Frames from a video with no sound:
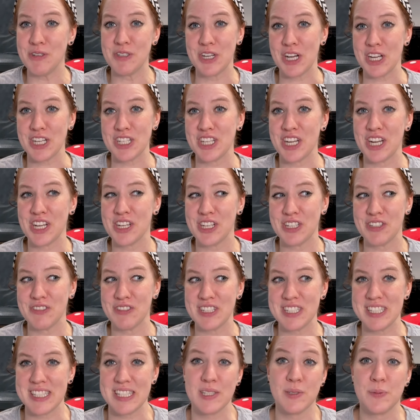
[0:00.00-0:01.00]
Josh and I couldn't
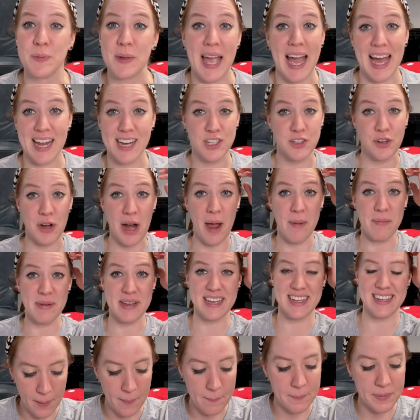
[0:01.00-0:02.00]
resist. We had to grab
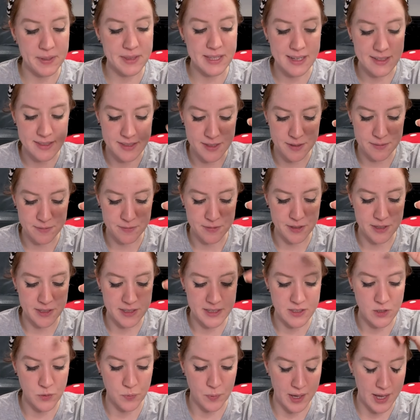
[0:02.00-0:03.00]
it. But that's it for
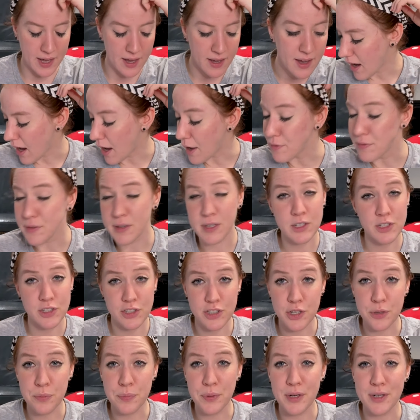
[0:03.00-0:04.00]
this week. I finished
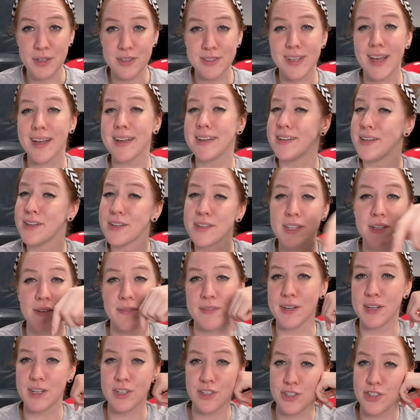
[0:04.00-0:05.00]
two books. I nearly
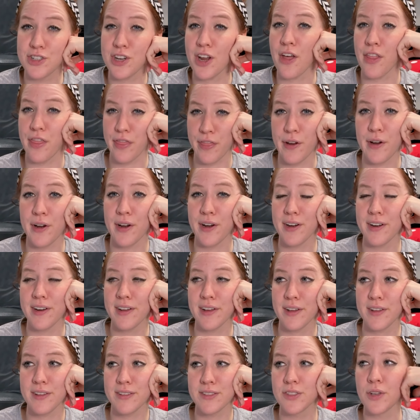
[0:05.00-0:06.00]
finished a third.
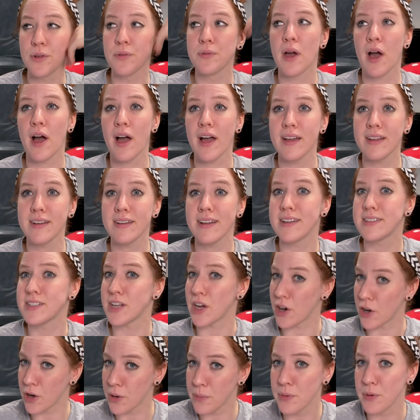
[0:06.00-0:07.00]
So not a
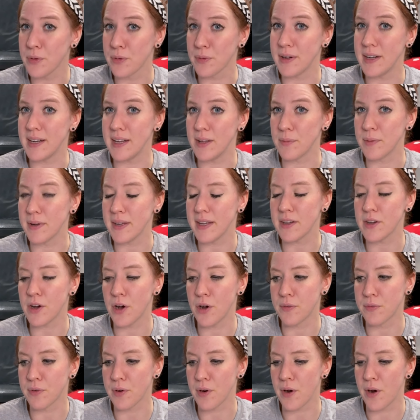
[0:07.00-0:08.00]
terrible reading week
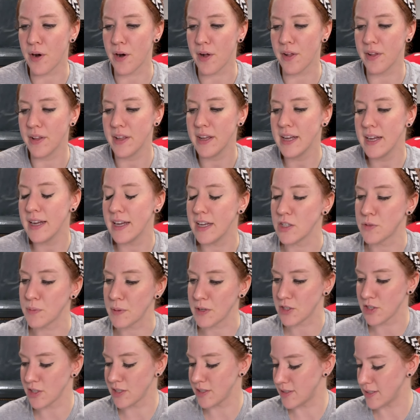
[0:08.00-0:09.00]
overall,
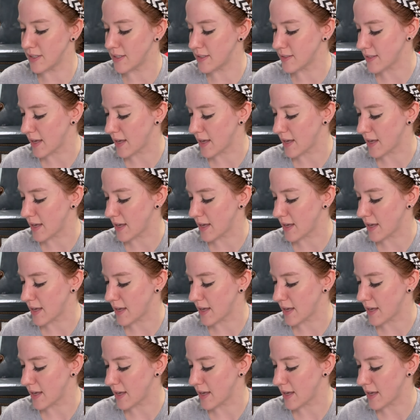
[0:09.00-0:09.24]
especially seeing as